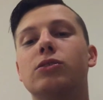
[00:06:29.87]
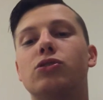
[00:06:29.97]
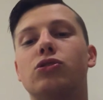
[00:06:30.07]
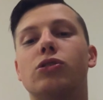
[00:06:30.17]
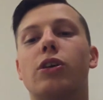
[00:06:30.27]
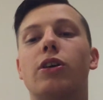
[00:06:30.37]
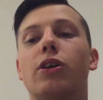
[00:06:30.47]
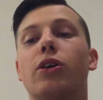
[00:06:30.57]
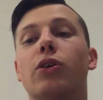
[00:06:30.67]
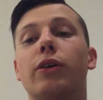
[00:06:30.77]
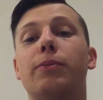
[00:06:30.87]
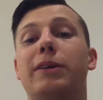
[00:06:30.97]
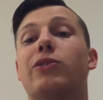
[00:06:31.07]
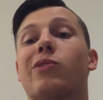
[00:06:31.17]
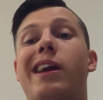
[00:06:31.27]
So it would
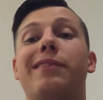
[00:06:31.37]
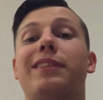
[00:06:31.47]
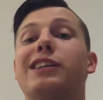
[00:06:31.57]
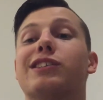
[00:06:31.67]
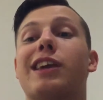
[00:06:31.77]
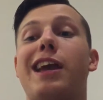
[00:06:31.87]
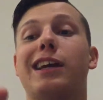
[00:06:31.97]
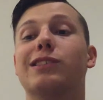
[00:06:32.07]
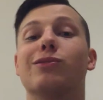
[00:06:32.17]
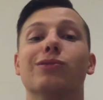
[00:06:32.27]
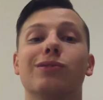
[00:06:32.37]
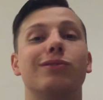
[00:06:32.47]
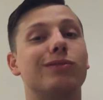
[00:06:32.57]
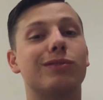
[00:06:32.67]
be great if they just canceled